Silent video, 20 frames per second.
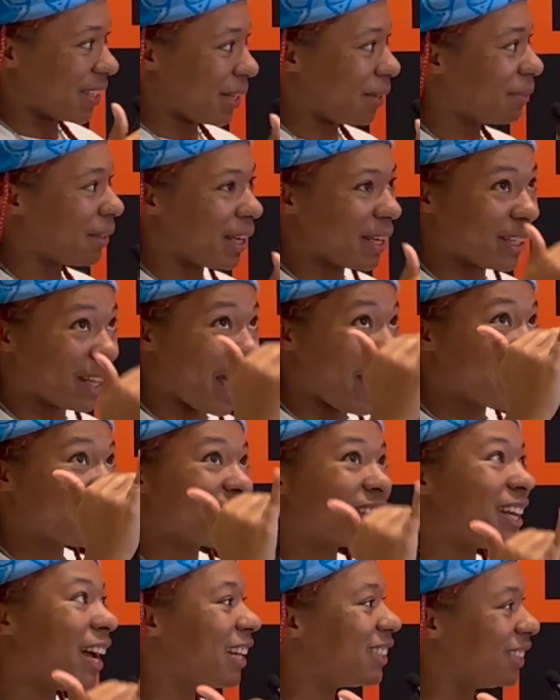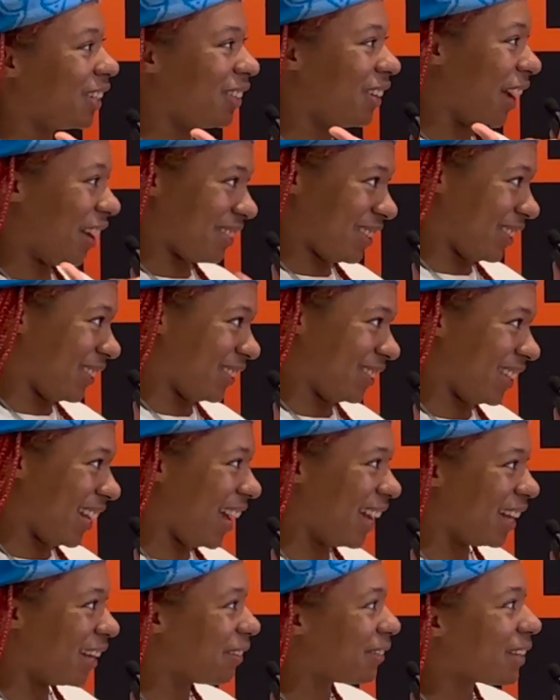and I'm like, actually, I don't have to do
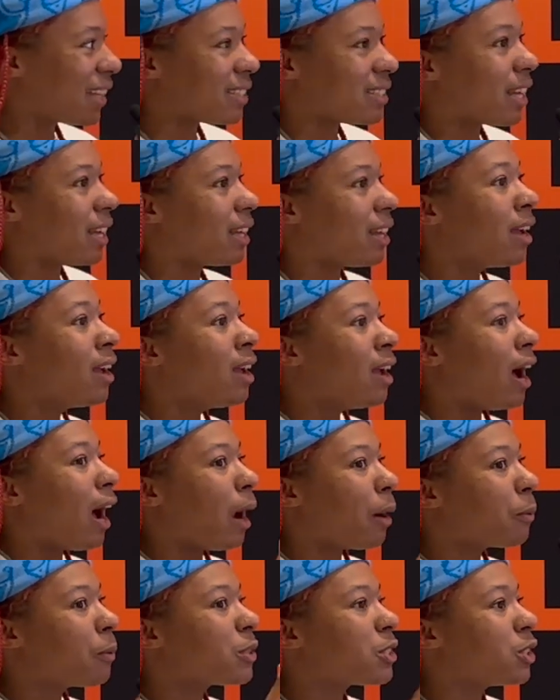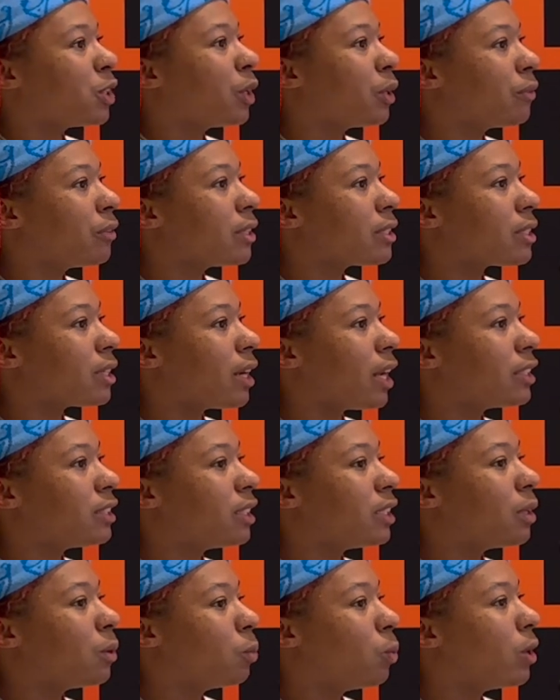that because I, I was nervous and I
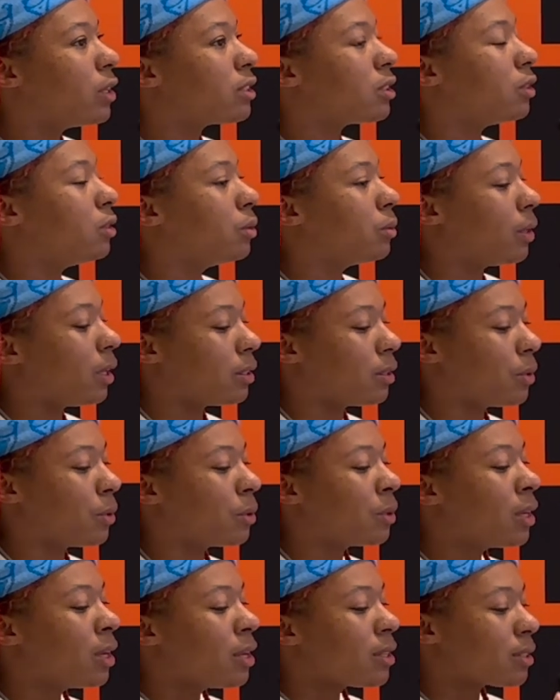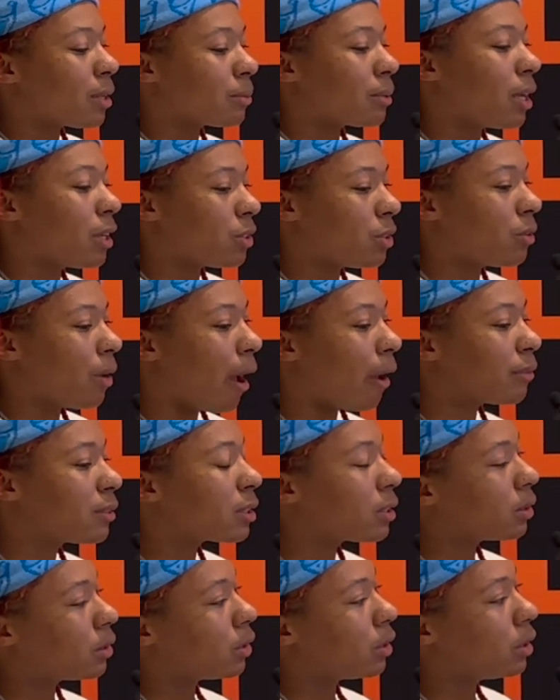didn't want to do it. I know sometimes you have
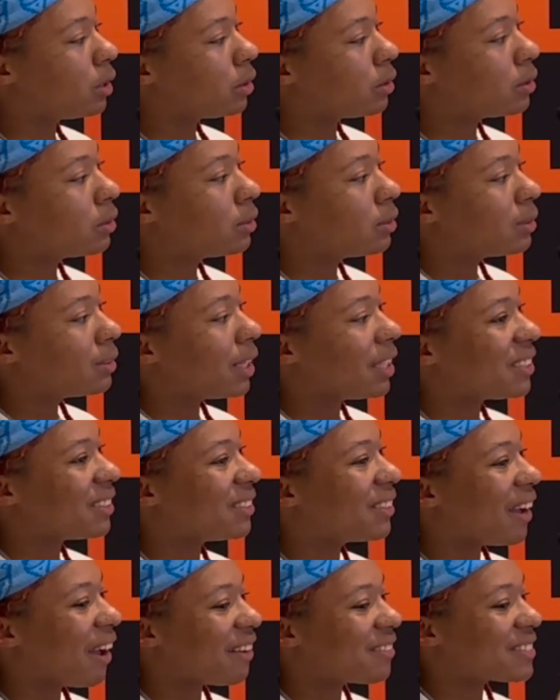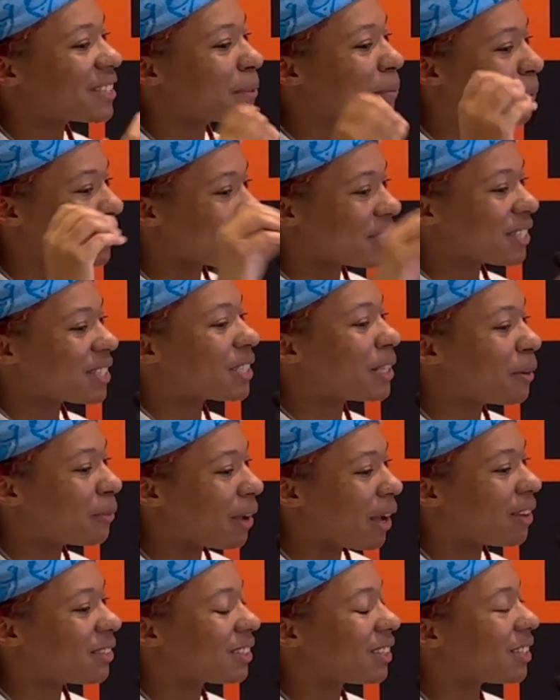to learn and you have to put yourself
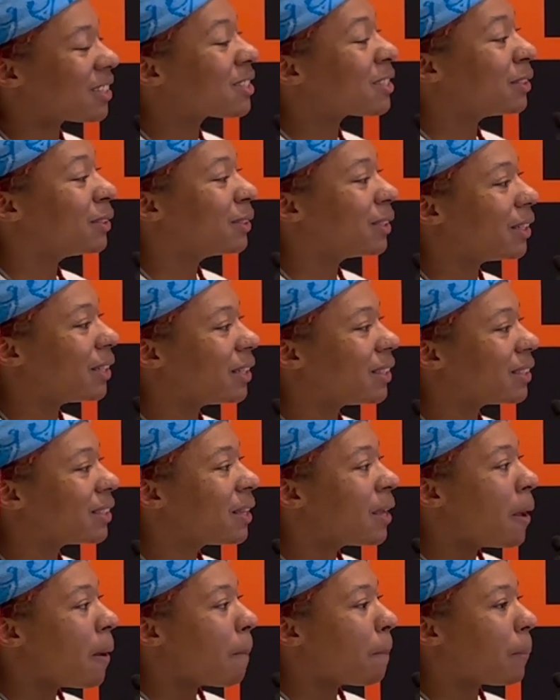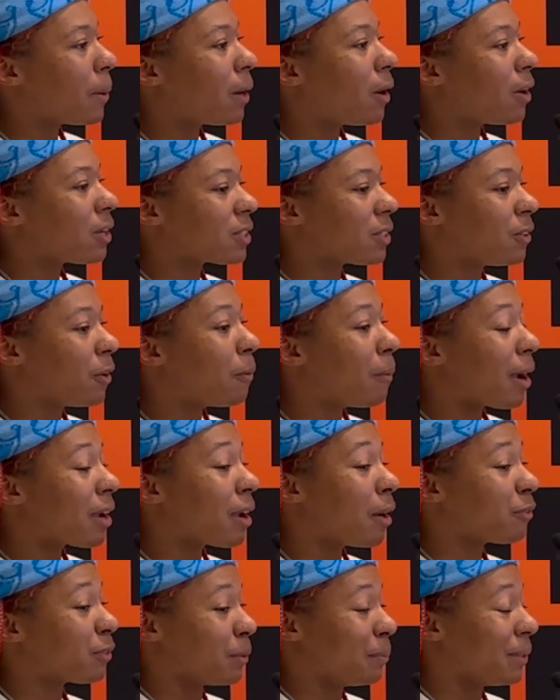out there to learn, but I also know my
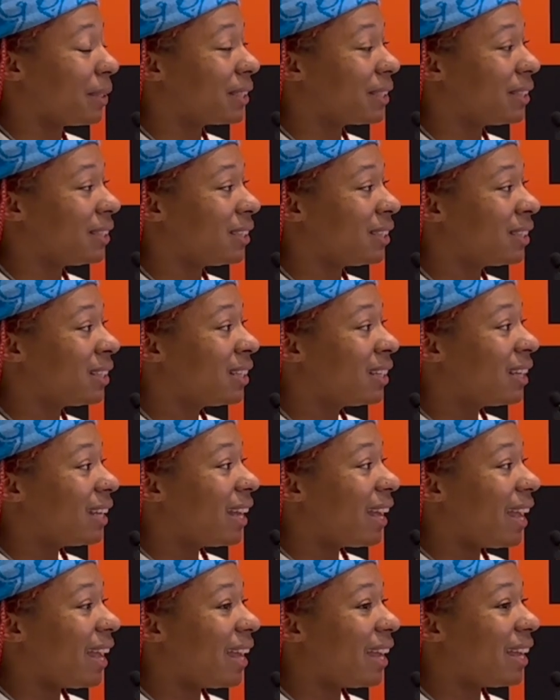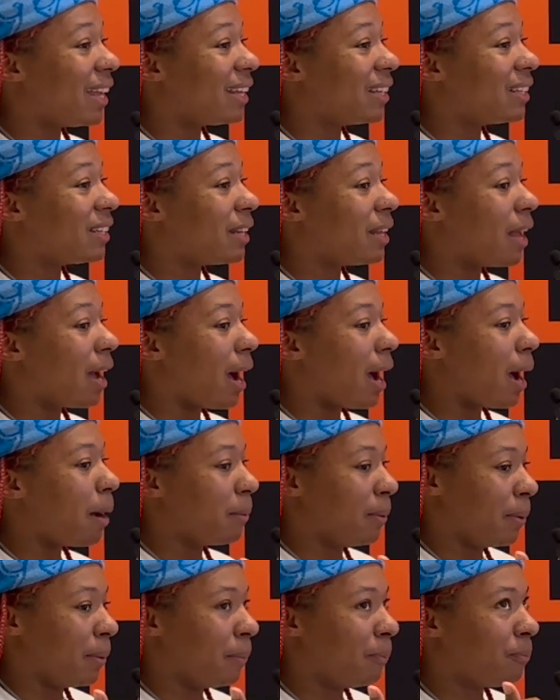comfortability and I'm
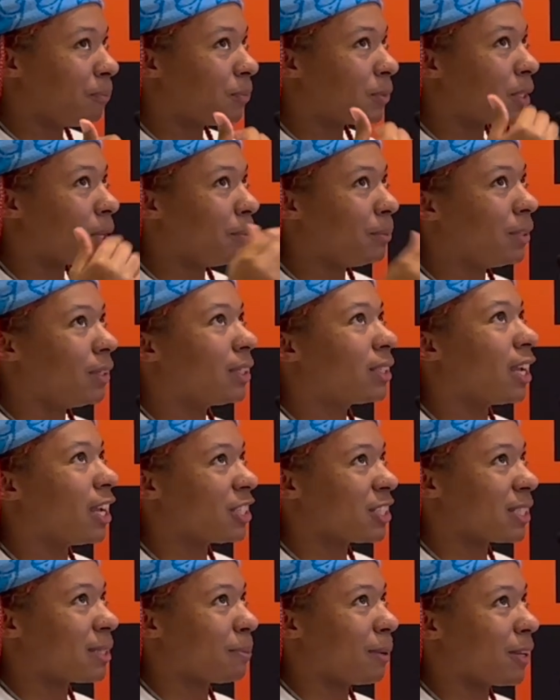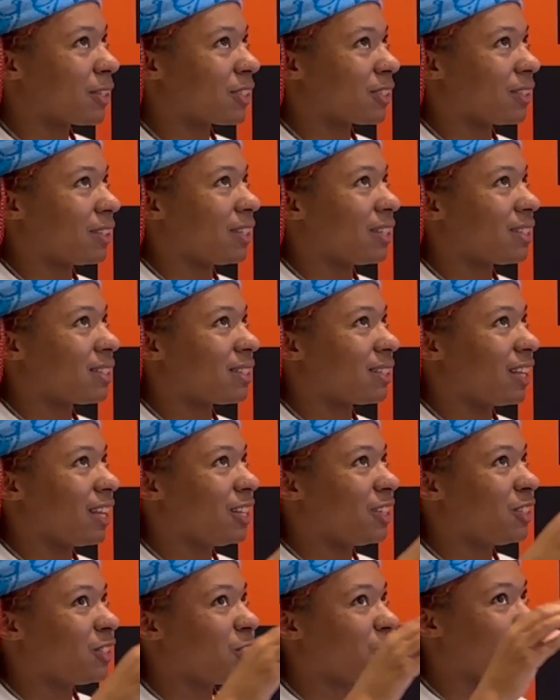a communication specialist
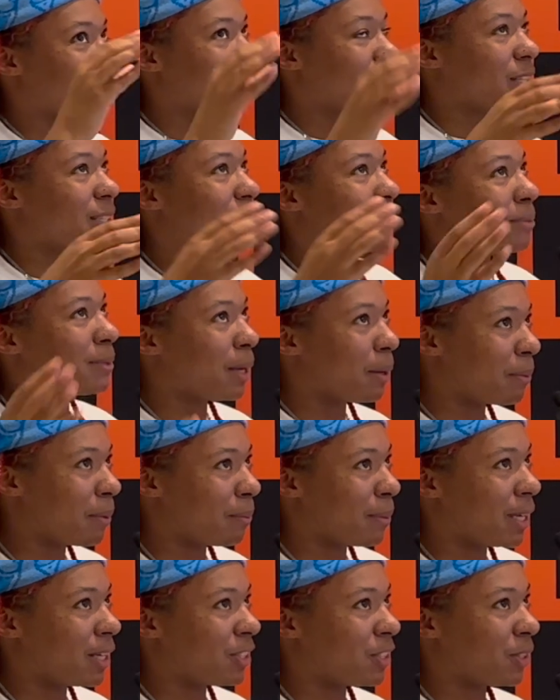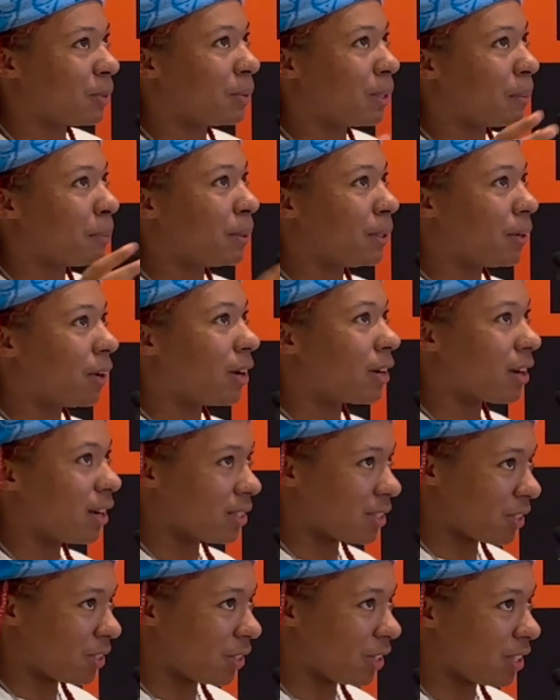and journalism double major with a PR
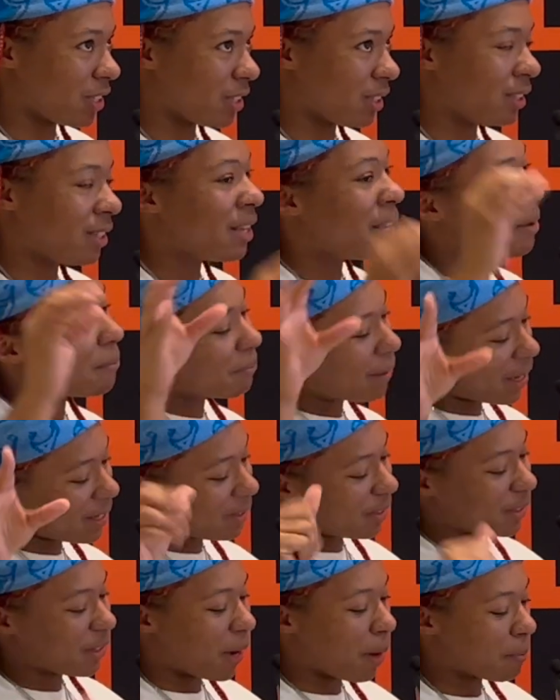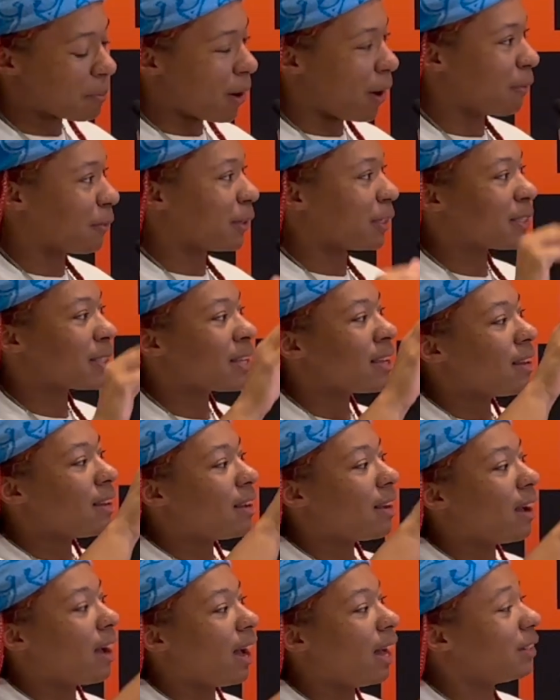concentration, minor in nonprofits.
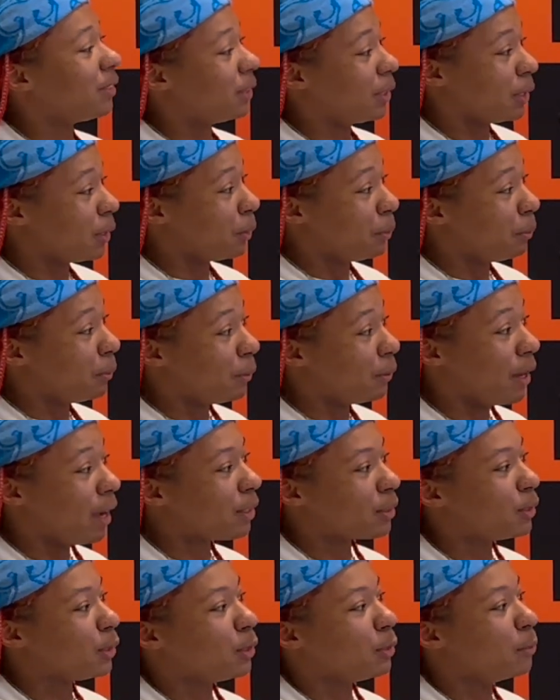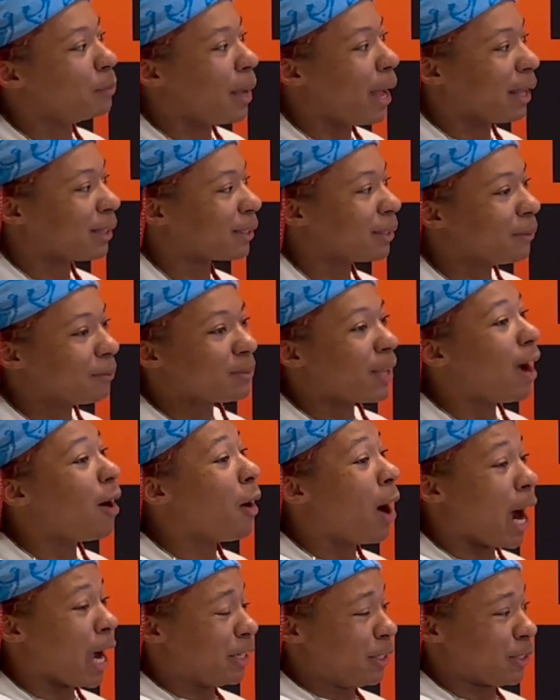I don't need to do I don't need to do math. I'll
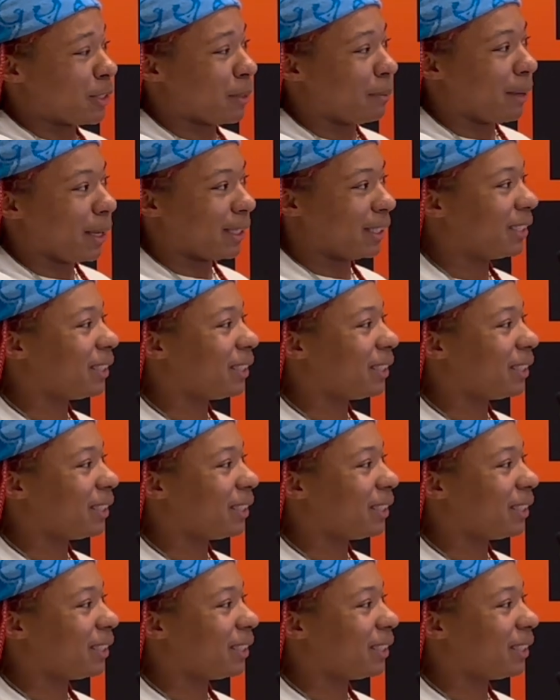right. hire somebody.